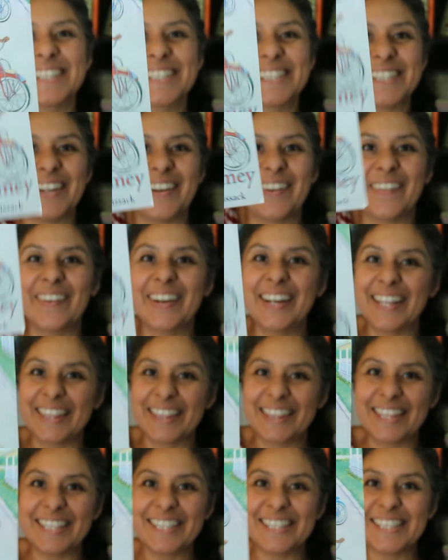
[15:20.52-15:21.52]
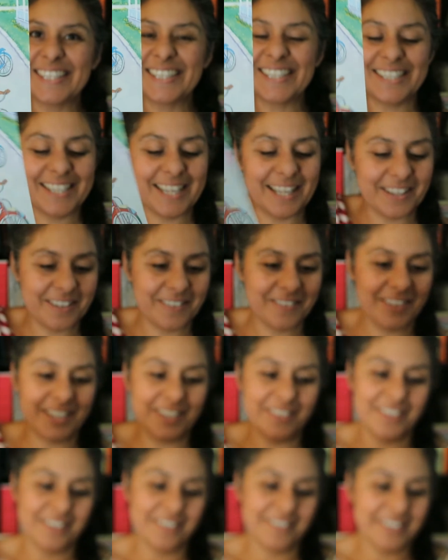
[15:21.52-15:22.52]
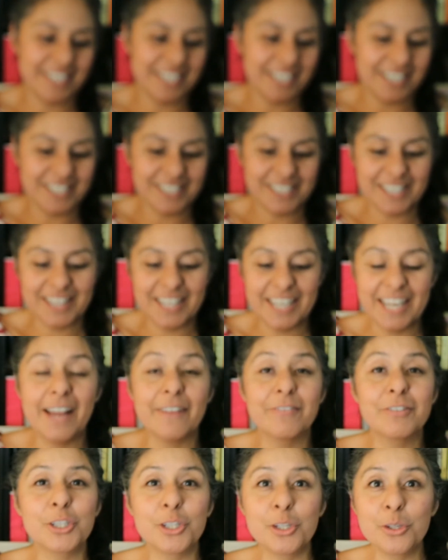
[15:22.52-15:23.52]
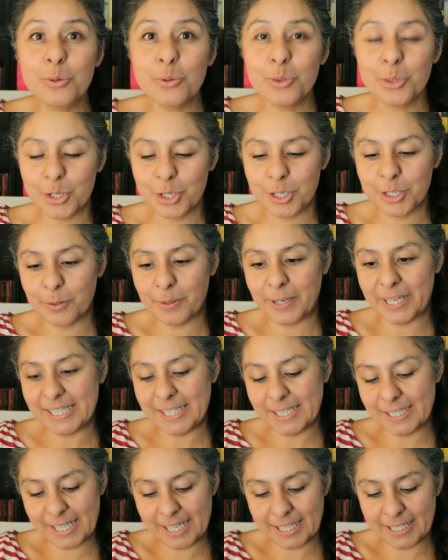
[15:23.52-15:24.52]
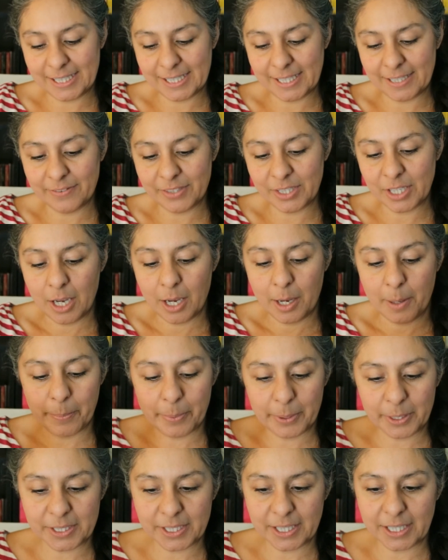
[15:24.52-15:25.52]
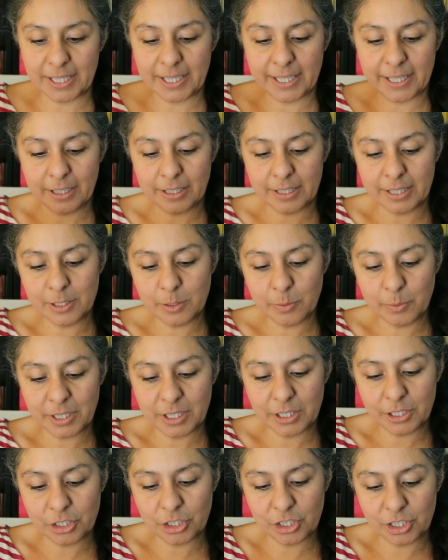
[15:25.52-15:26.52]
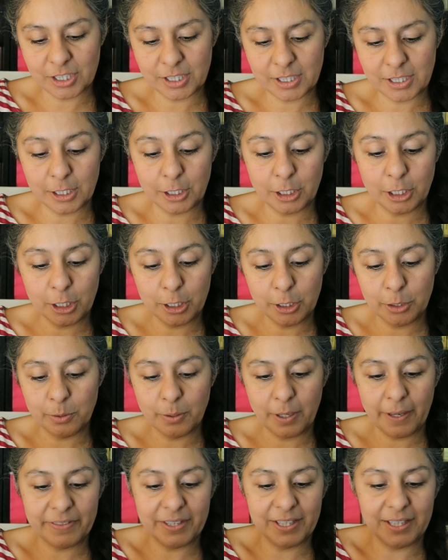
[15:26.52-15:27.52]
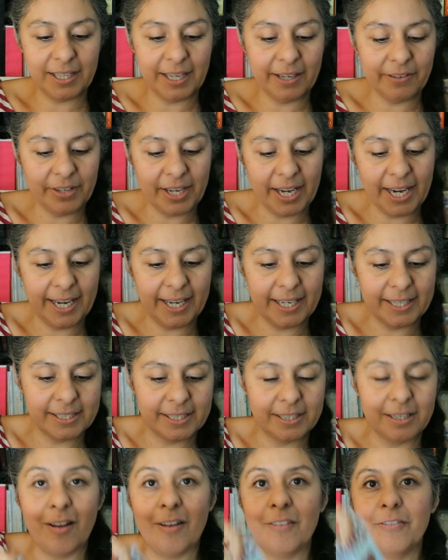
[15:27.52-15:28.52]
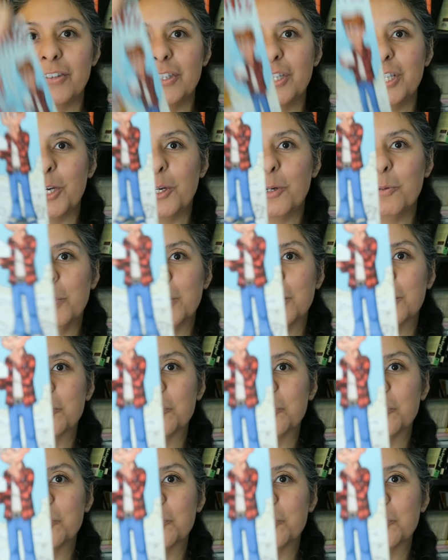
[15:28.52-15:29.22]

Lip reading: So this is another one of their readers, and they have 2 third grade detectives books in here. This one is just The Clue of the Left-Handed Envelope.